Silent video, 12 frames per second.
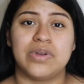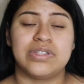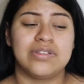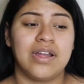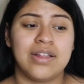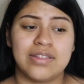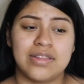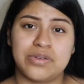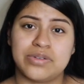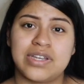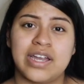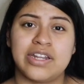It's not
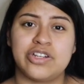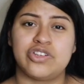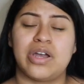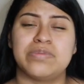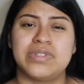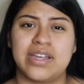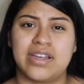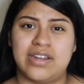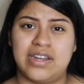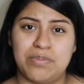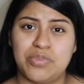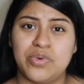little tiny drops like a
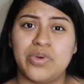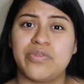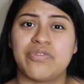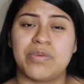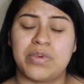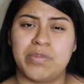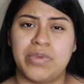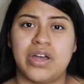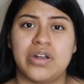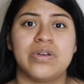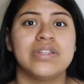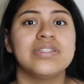nipple from a
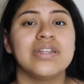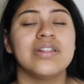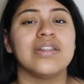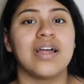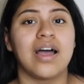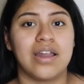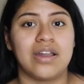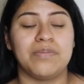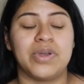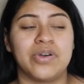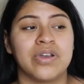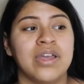bottle. It's a lot of
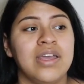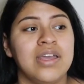milk.